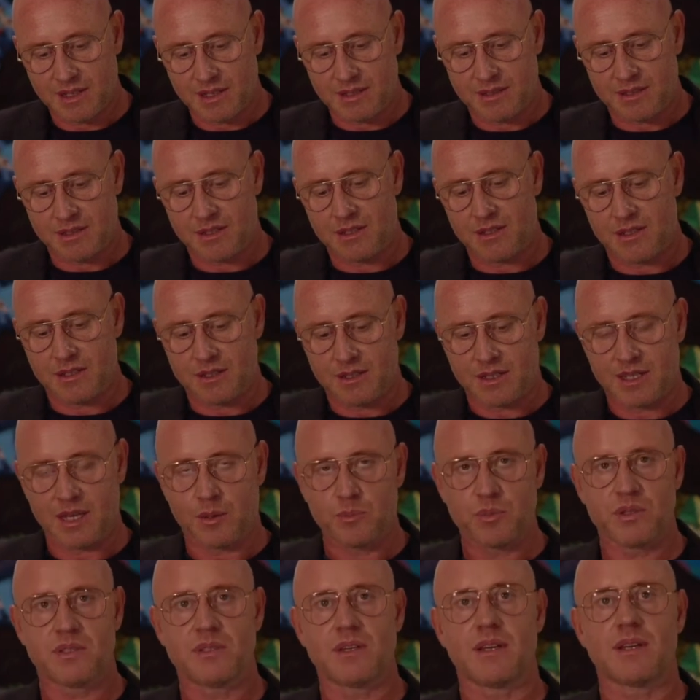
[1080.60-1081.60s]
at the
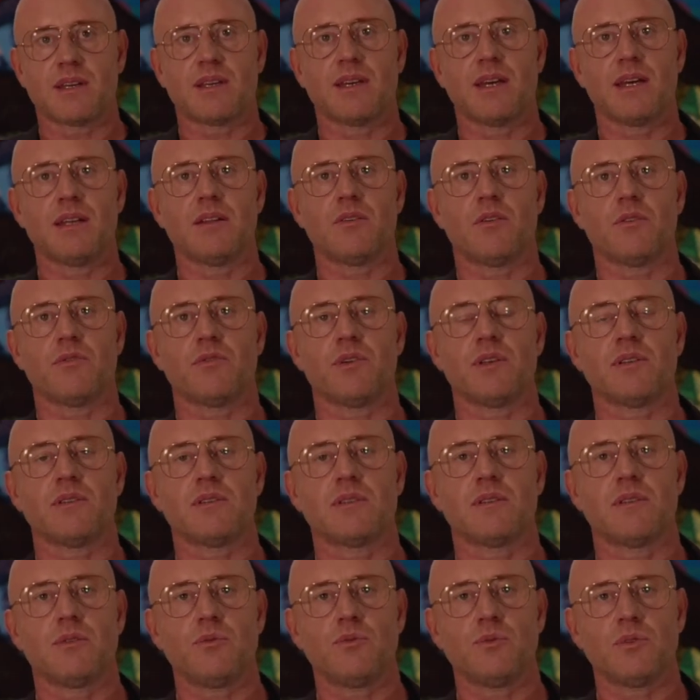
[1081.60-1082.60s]
Capitec head office.
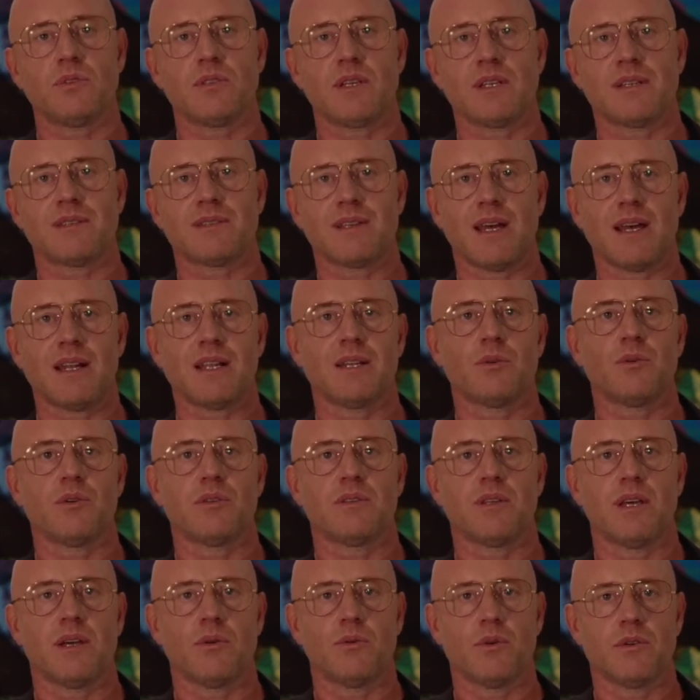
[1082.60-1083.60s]
This was exactly
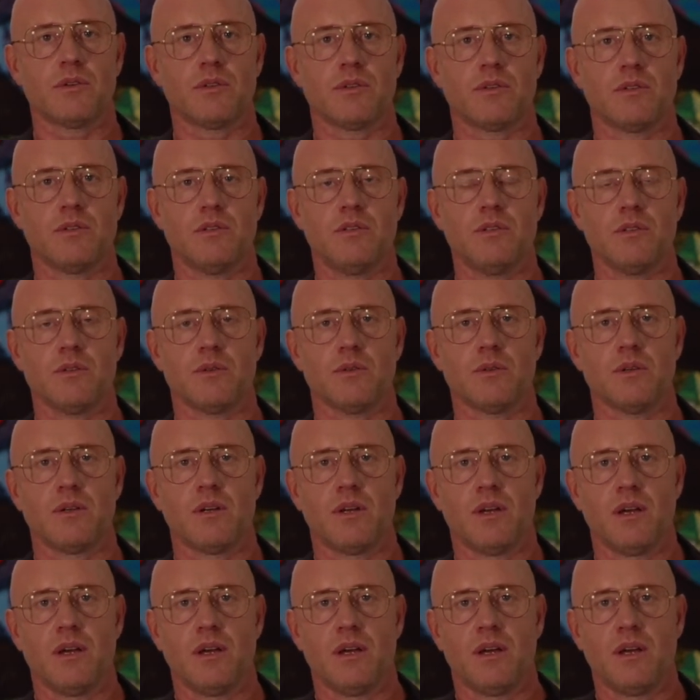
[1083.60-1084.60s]
what they wanted to do.
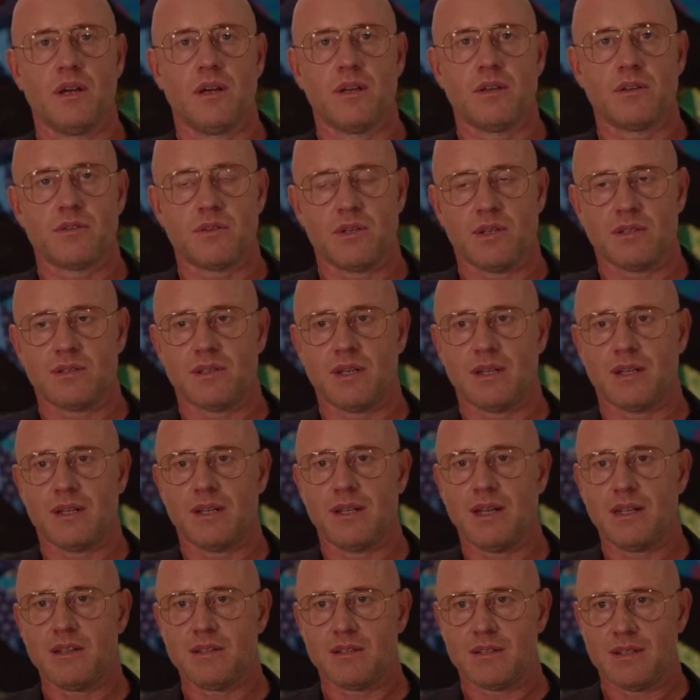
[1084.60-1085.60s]
So they said,
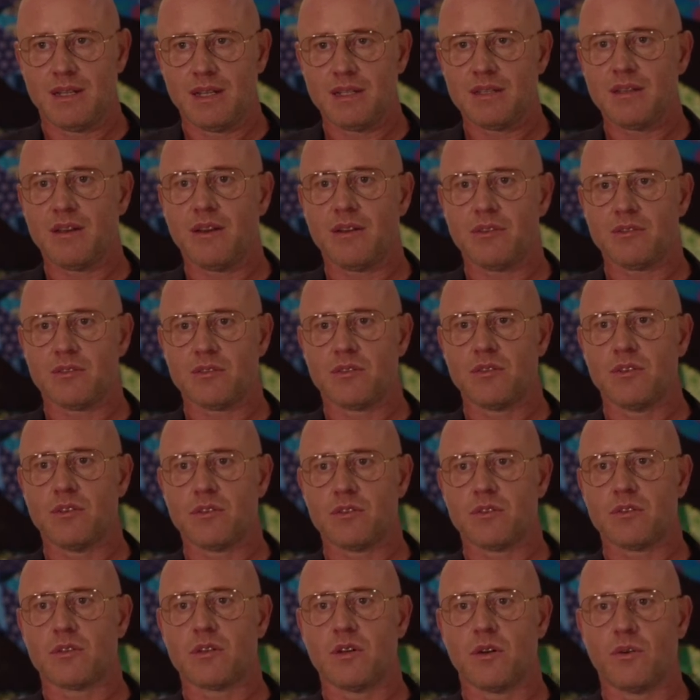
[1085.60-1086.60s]
let us
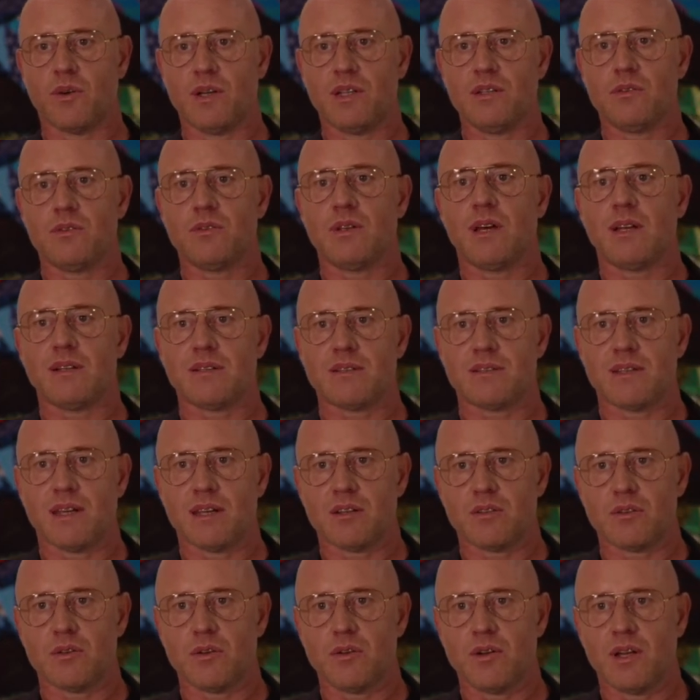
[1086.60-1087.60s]
just go into that
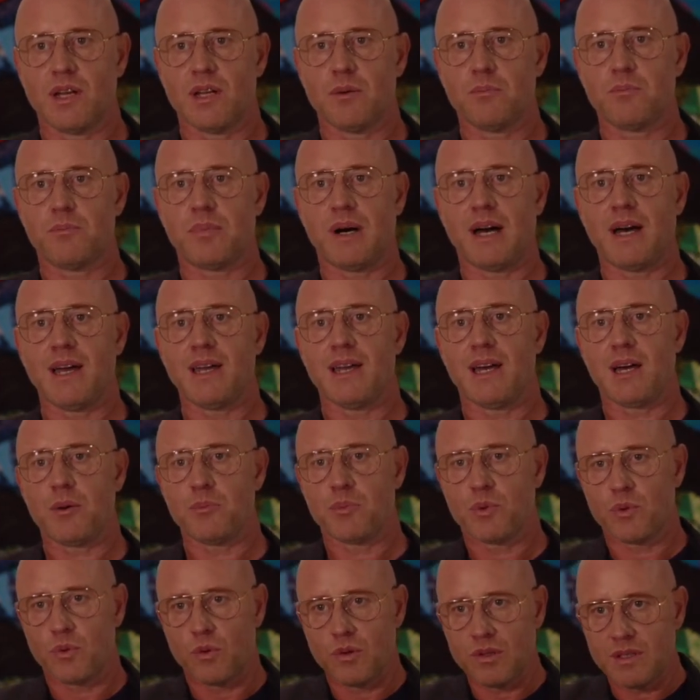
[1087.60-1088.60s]
sector and buy
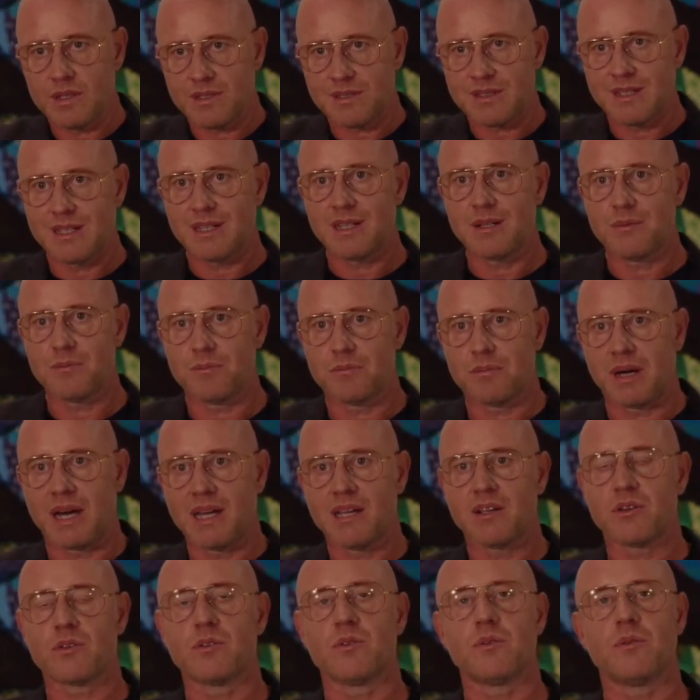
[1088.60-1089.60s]
up all these little
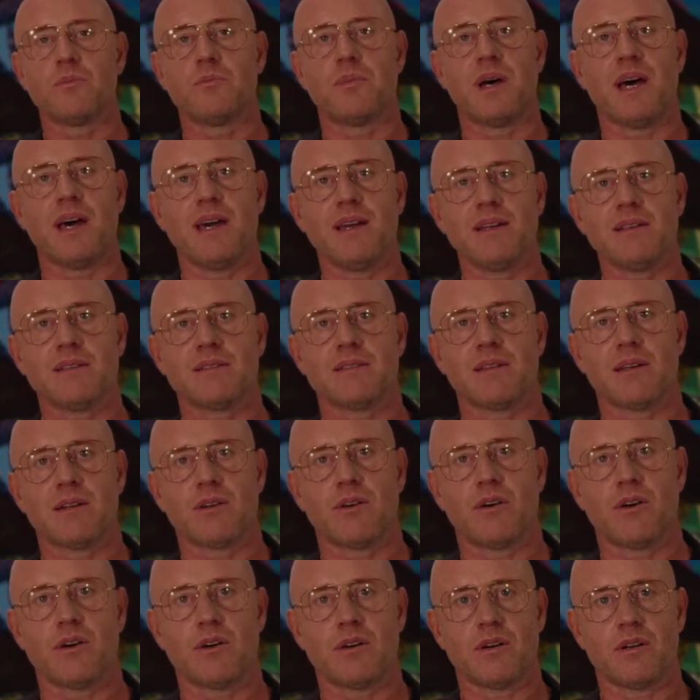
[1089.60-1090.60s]
micro banks that
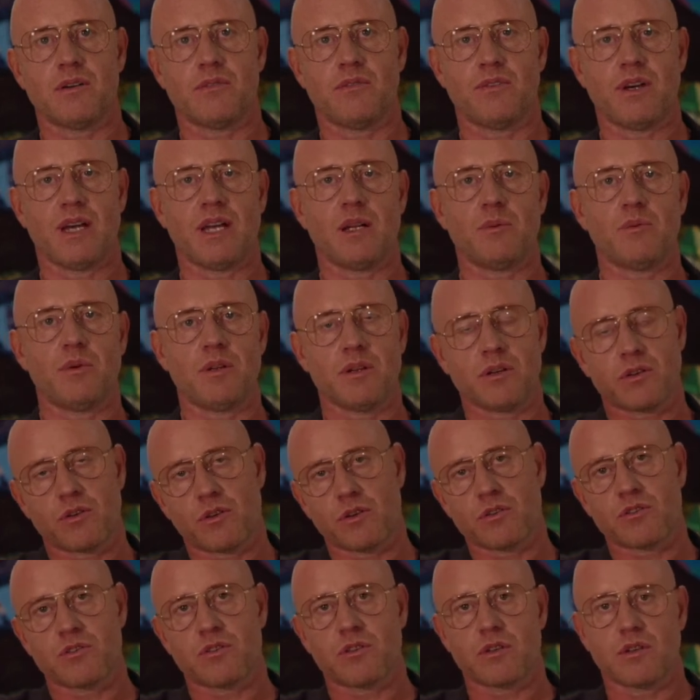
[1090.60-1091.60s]
are available
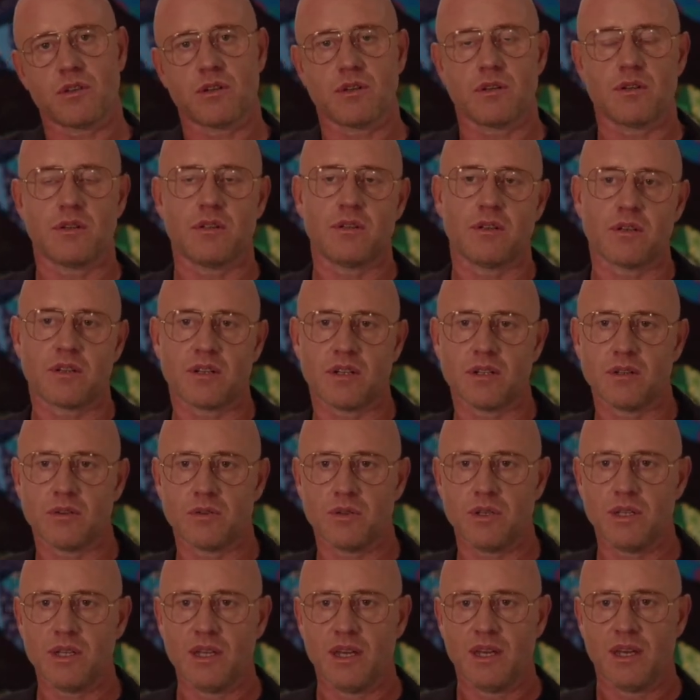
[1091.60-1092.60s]
across the
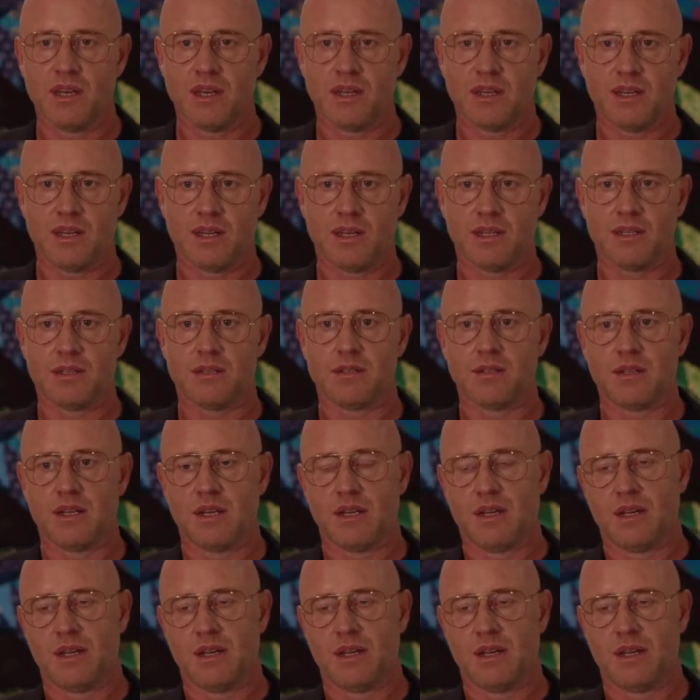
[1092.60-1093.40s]
country in